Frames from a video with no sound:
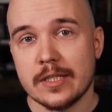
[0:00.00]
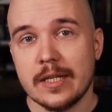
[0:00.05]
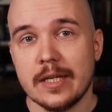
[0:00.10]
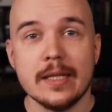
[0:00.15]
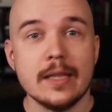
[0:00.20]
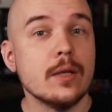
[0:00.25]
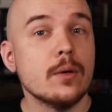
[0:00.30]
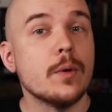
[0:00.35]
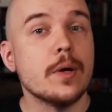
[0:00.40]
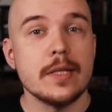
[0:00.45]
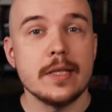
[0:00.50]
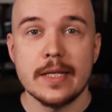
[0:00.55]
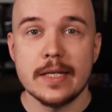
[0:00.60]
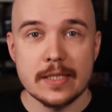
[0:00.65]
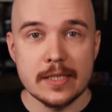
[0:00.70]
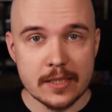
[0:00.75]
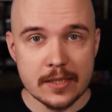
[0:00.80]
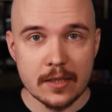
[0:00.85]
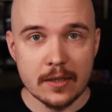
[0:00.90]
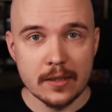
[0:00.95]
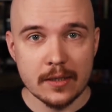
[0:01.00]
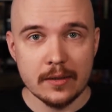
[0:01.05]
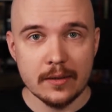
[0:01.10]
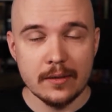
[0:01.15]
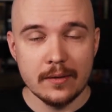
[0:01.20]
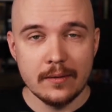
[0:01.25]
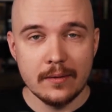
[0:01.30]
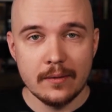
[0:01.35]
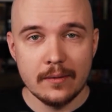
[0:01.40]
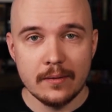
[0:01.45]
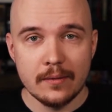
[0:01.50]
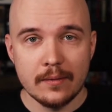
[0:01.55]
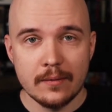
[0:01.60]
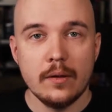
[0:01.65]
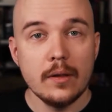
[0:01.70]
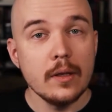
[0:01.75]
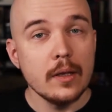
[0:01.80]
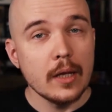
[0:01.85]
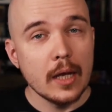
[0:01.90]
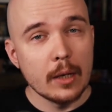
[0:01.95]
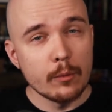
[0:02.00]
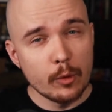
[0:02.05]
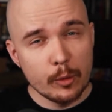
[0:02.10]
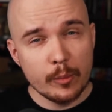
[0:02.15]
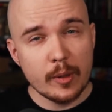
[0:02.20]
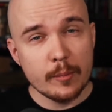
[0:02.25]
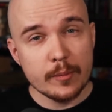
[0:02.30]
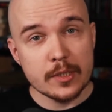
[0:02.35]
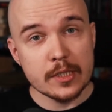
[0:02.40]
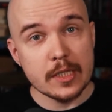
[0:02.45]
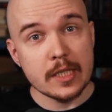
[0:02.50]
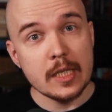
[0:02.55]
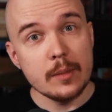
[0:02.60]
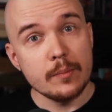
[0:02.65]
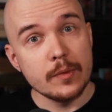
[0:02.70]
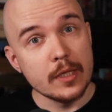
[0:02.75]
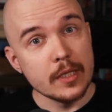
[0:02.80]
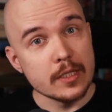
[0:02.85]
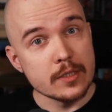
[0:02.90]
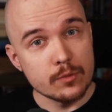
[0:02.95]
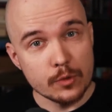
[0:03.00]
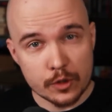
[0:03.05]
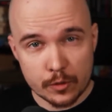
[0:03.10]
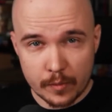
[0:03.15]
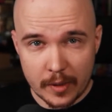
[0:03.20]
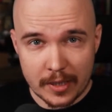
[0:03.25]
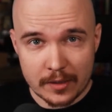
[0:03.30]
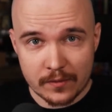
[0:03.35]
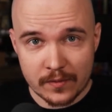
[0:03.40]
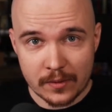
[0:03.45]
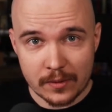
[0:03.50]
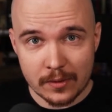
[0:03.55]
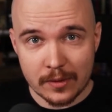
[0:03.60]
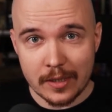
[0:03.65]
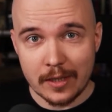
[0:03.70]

in the way they sign? And remember to keep things respectful.